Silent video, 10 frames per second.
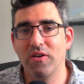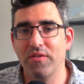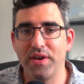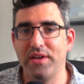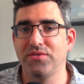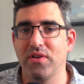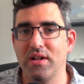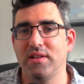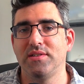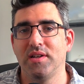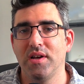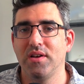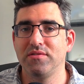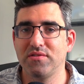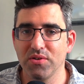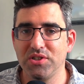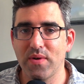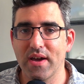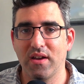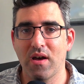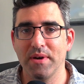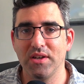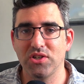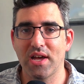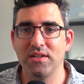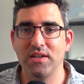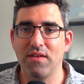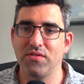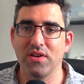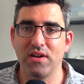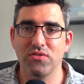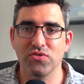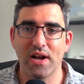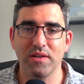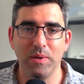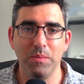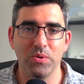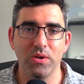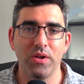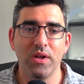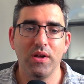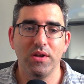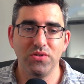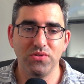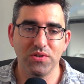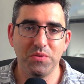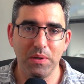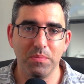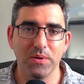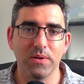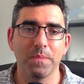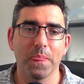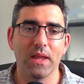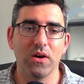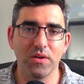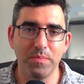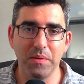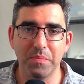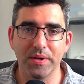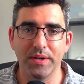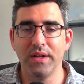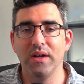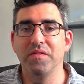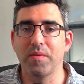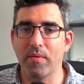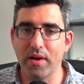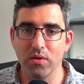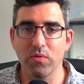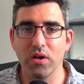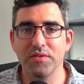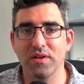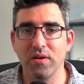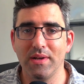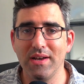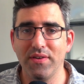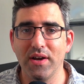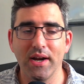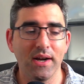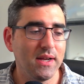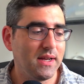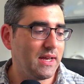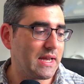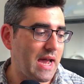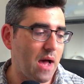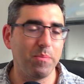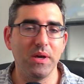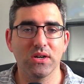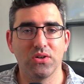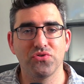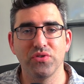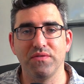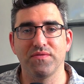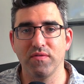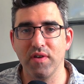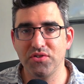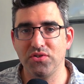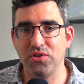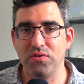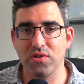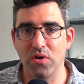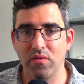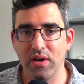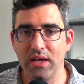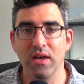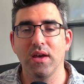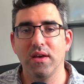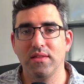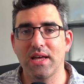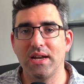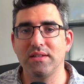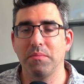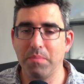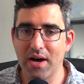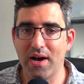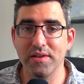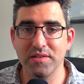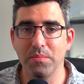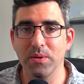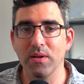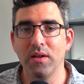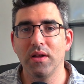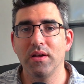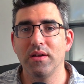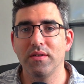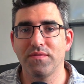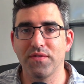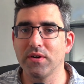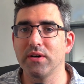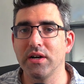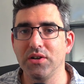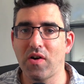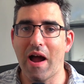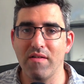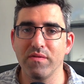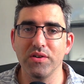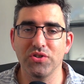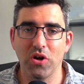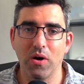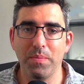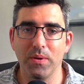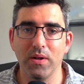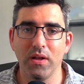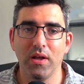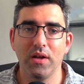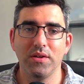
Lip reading: of Israel's socioeconomic agenda if they're going to attract people, Jewish people, other people from around the world to come live here. It can't be a country for rich Jews only, that it's impossible for your average couple